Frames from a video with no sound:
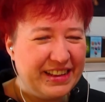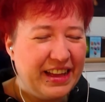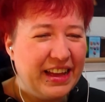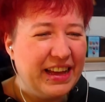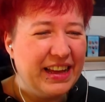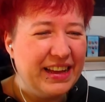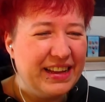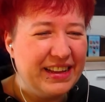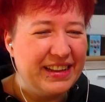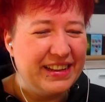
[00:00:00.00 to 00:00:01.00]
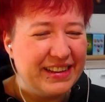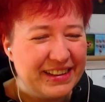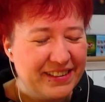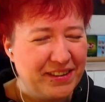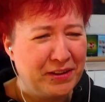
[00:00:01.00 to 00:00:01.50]
oh,
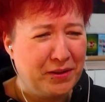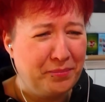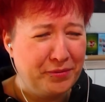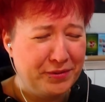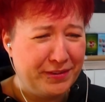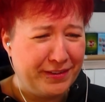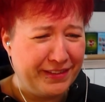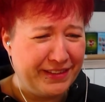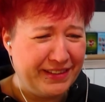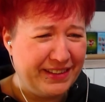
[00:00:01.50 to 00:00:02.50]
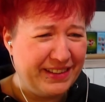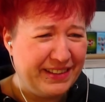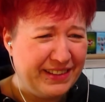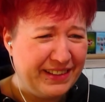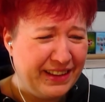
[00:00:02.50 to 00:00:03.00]
poor doctor.
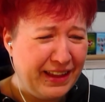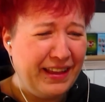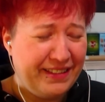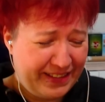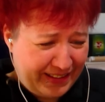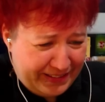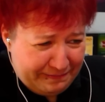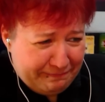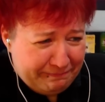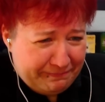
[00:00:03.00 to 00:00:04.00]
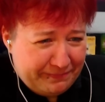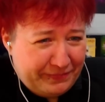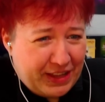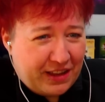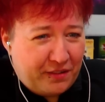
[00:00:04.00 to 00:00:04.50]
He's like mm,
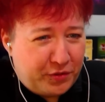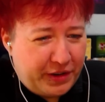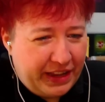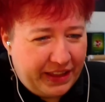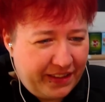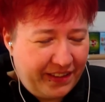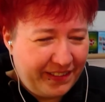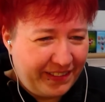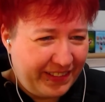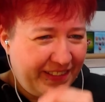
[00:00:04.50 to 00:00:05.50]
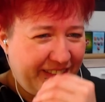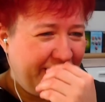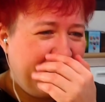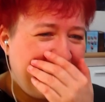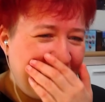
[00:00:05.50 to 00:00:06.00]
covering it.
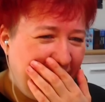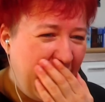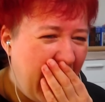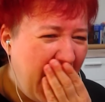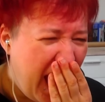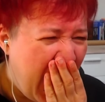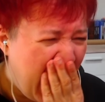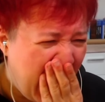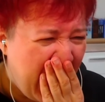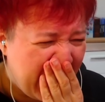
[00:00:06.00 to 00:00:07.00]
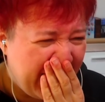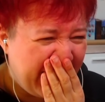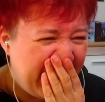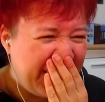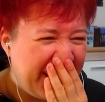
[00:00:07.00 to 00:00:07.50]
That's
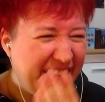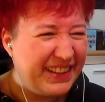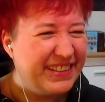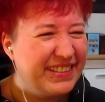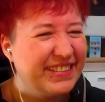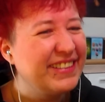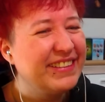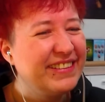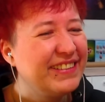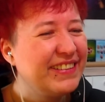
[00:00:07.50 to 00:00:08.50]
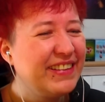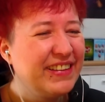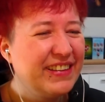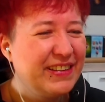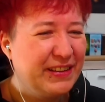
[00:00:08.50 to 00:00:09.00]
melody. It's
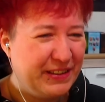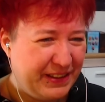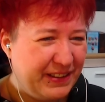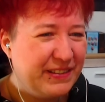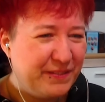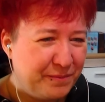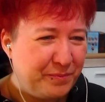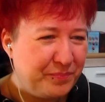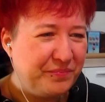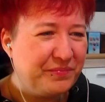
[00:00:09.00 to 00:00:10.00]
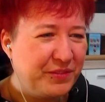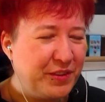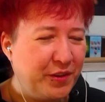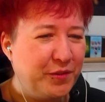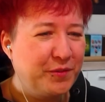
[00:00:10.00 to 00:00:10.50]
Riverside.
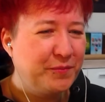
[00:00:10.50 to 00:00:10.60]
True.